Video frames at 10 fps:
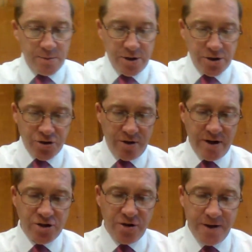"I'm going to try
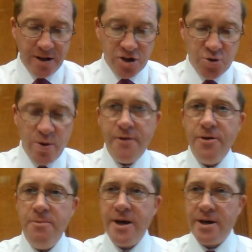around Trafalgar Square
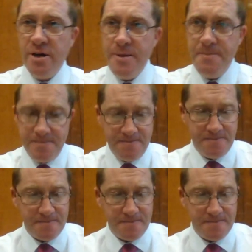for a bit. Coming?"